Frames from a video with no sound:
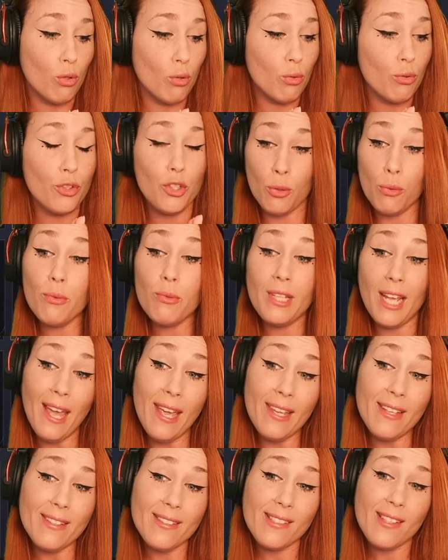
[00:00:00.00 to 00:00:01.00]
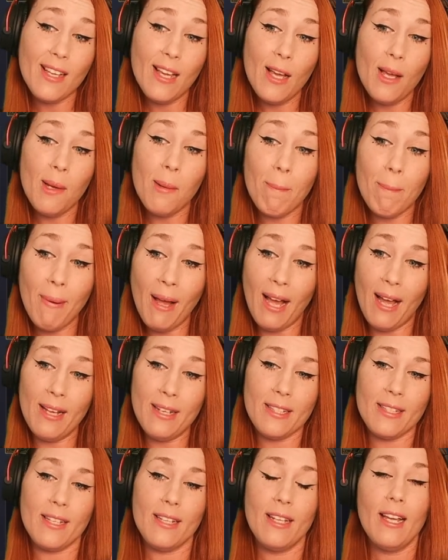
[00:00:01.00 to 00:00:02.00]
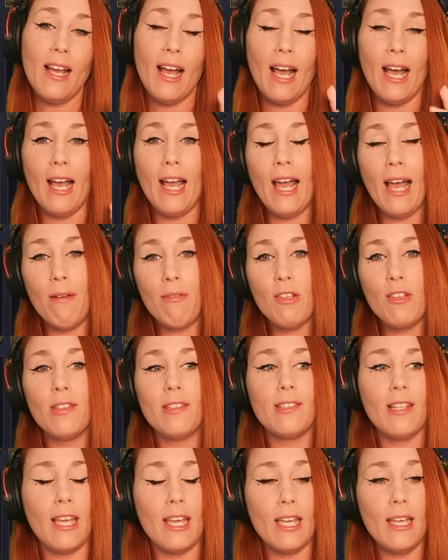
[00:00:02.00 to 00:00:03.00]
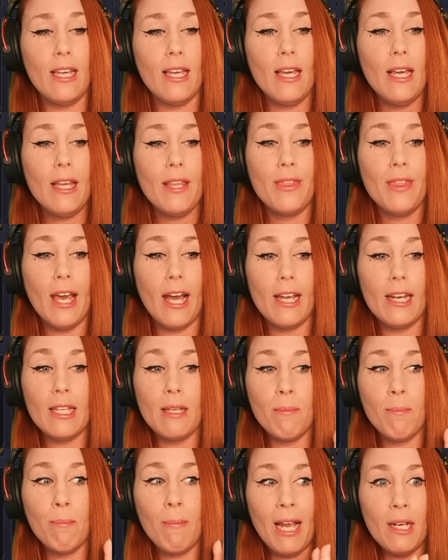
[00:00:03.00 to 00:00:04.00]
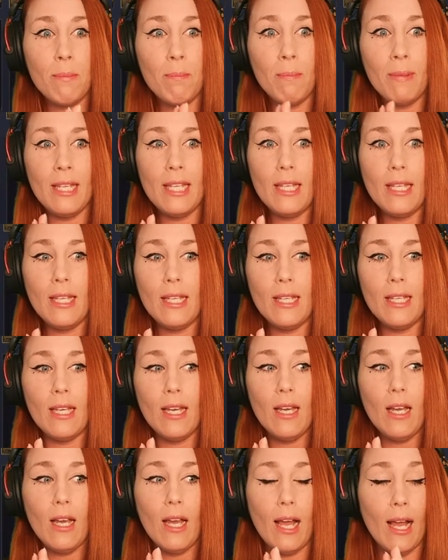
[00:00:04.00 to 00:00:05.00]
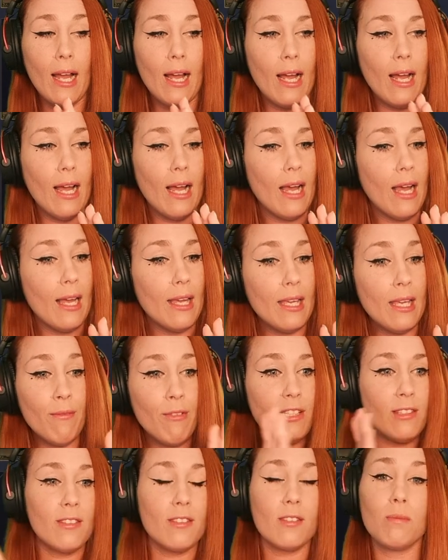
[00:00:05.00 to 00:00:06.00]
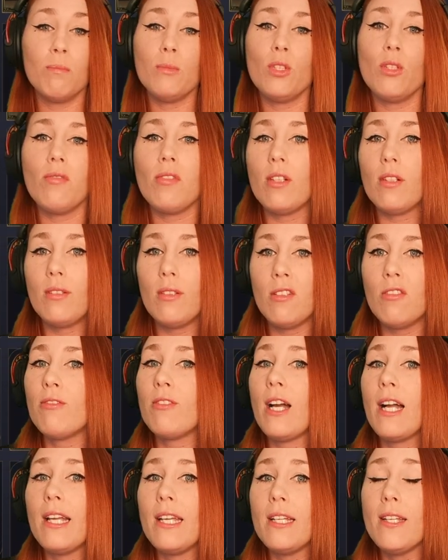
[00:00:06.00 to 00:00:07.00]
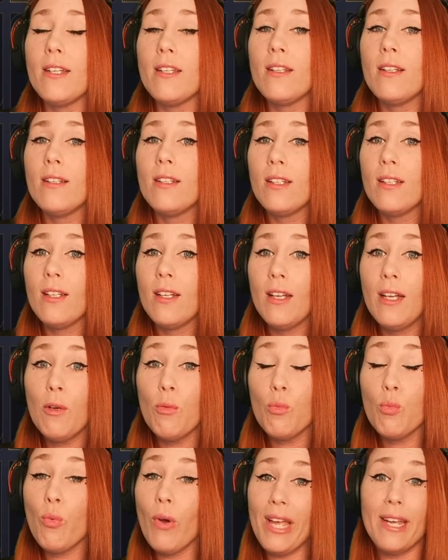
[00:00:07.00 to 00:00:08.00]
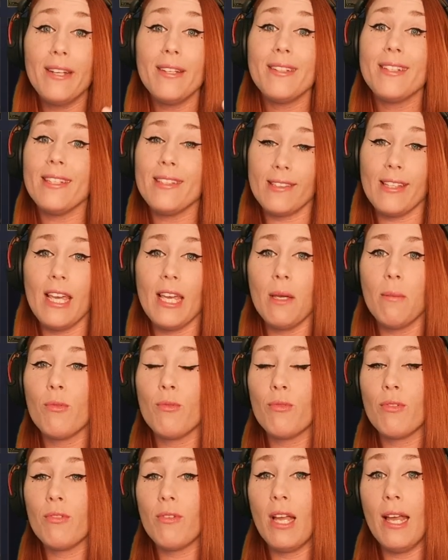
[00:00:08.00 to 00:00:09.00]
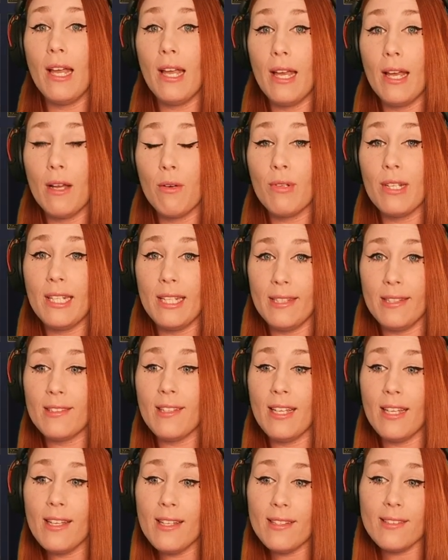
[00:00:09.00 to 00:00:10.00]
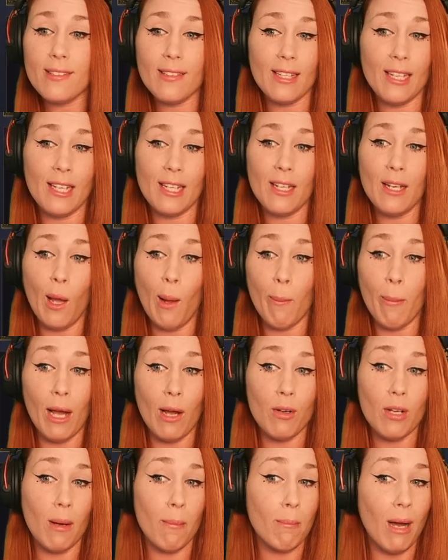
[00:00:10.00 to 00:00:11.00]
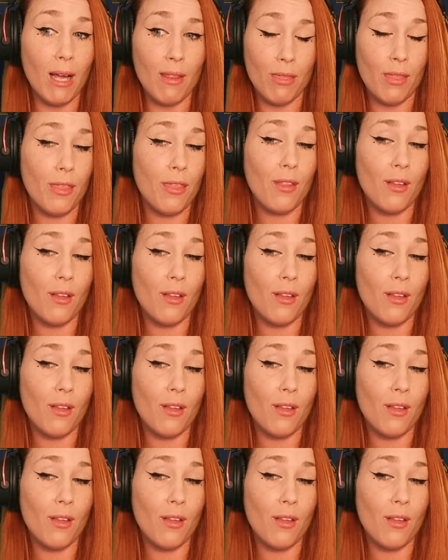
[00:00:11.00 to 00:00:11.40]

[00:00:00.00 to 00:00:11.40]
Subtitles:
due date, but I have to say that it might be even smoother a ride when this game releases in about a month.